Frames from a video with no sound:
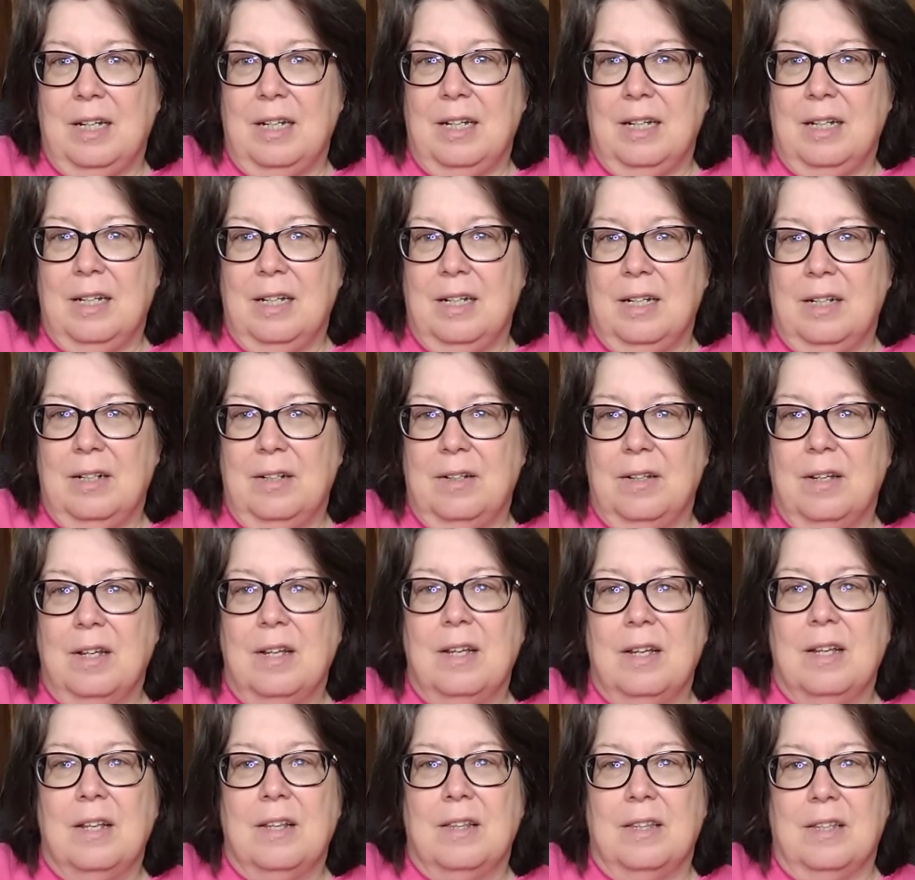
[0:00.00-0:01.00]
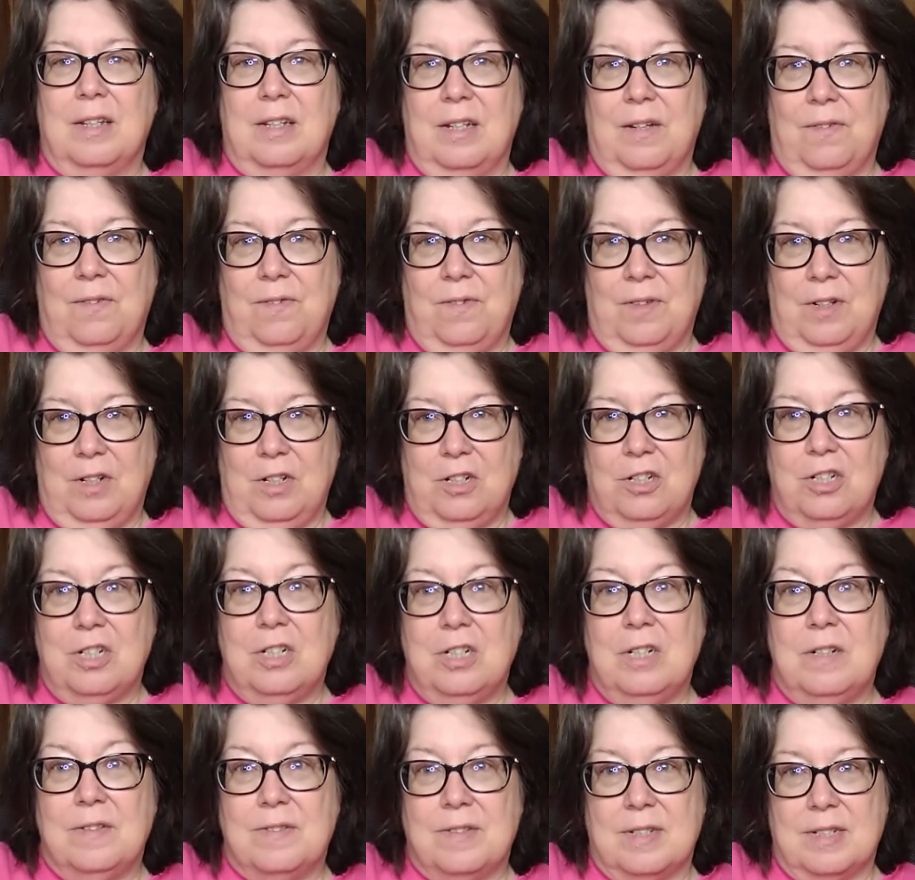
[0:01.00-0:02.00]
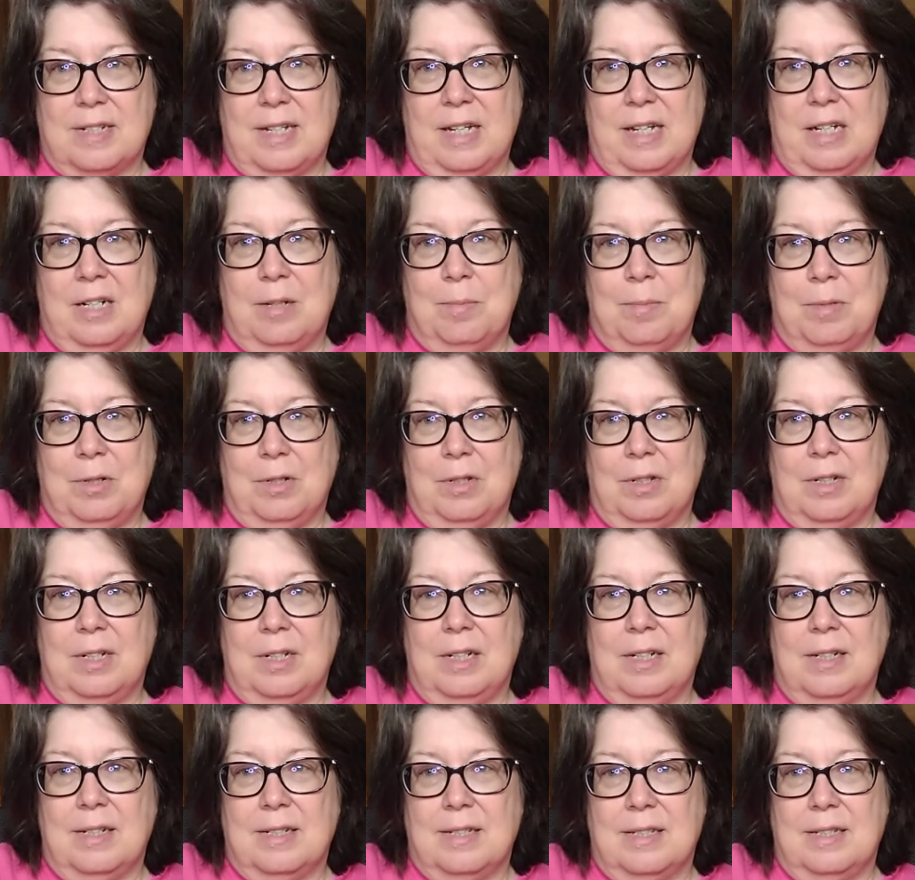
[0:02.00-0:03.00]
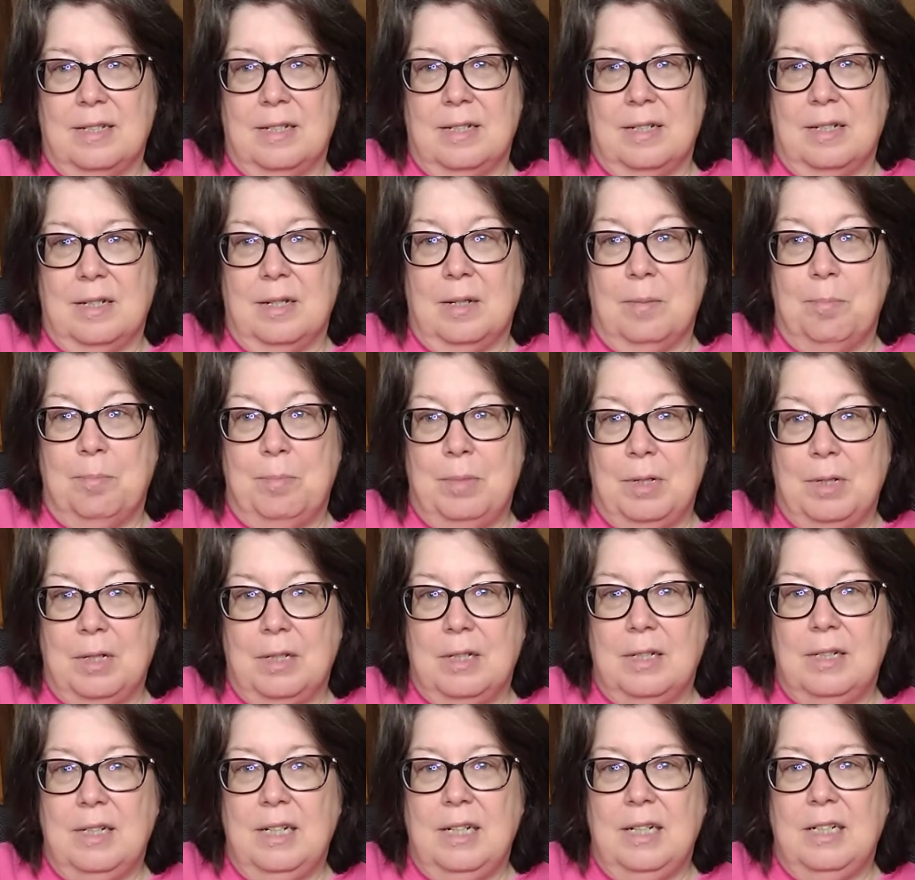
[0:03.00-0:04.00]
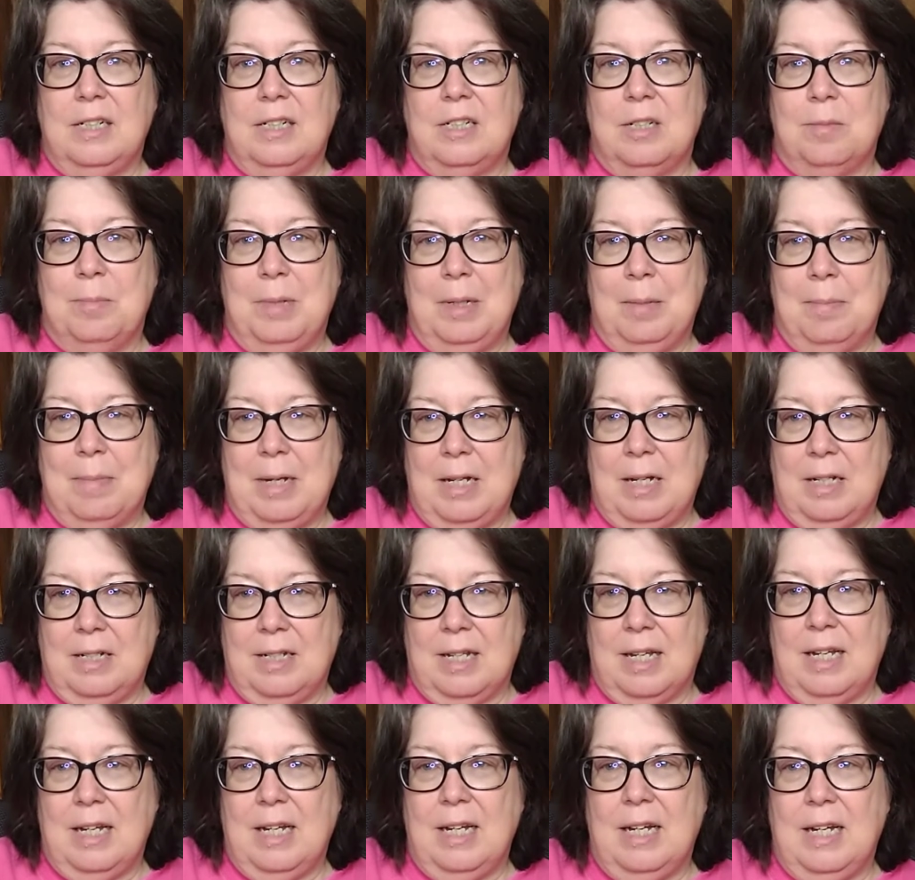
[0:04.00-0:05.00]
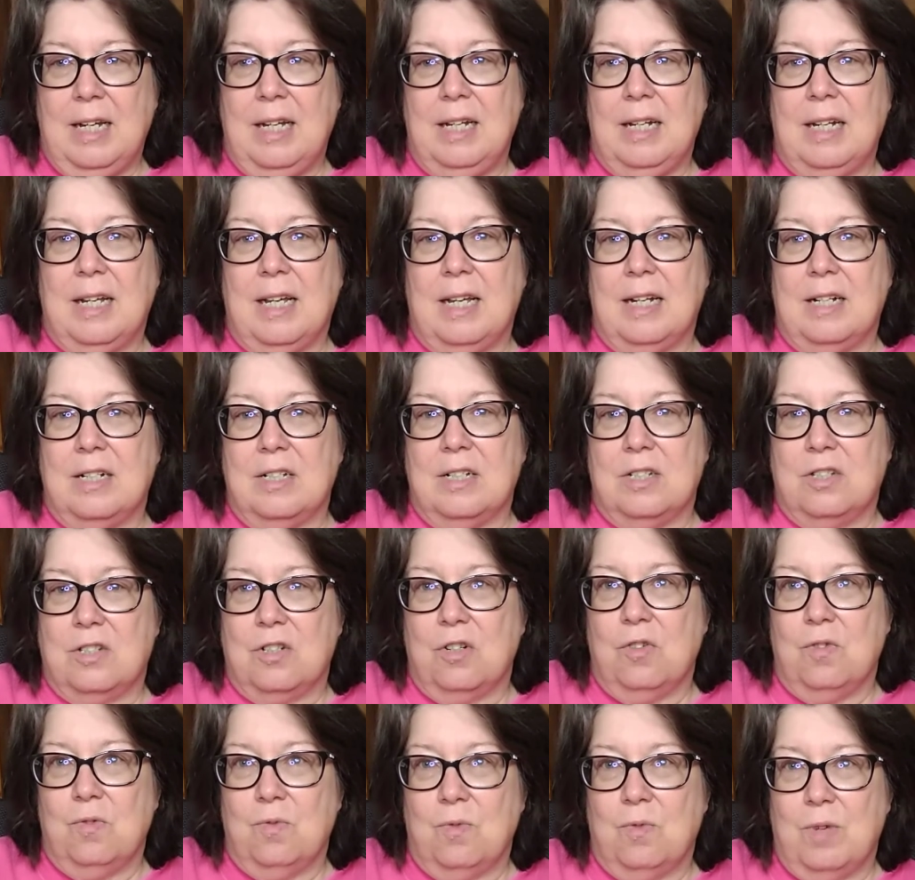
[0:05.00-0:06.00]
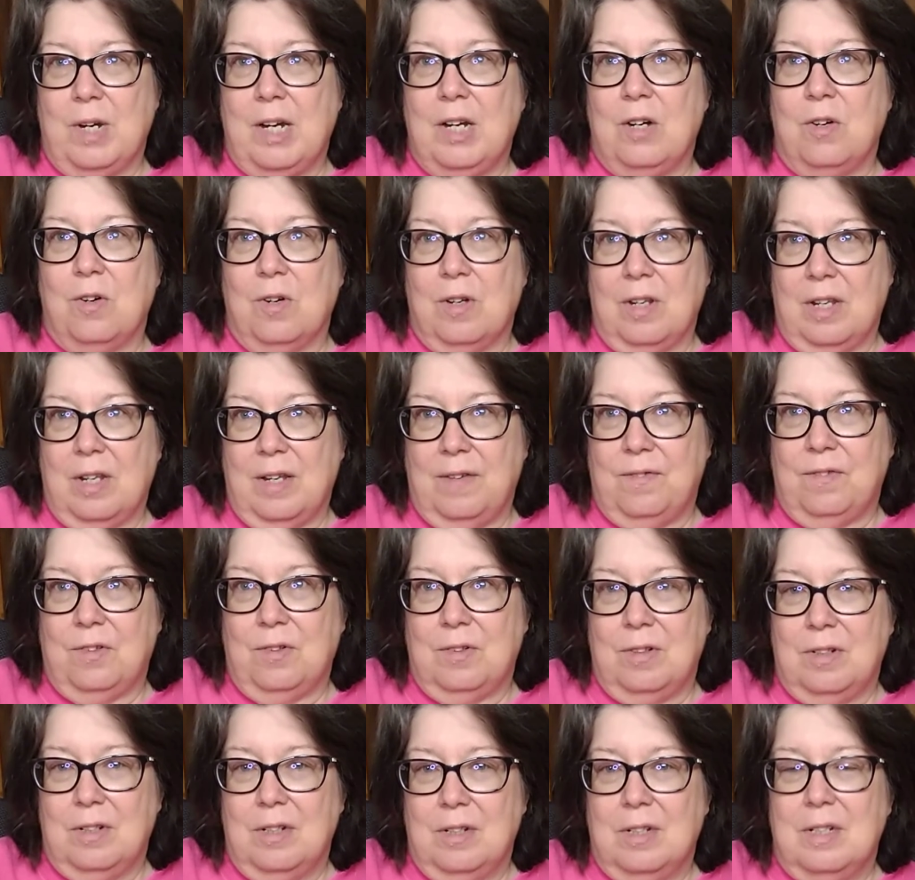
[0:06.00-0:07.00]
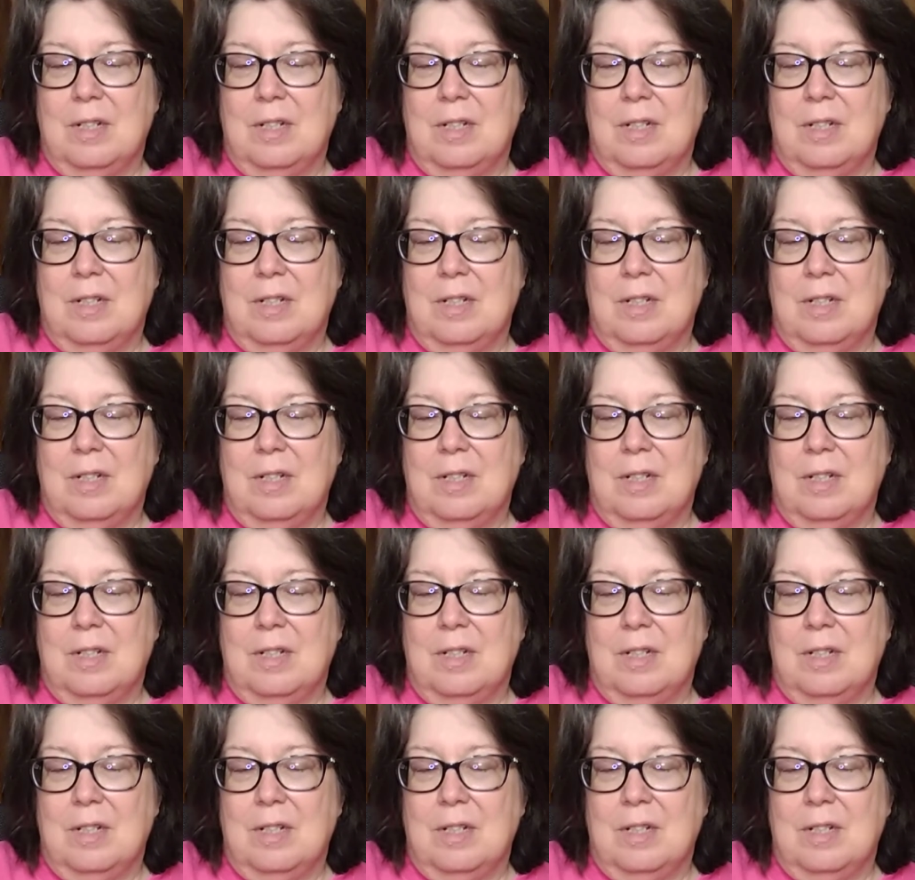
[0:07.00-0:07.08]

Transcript: And the definition of sustainability is the ability to be maintained at a certain rate or level.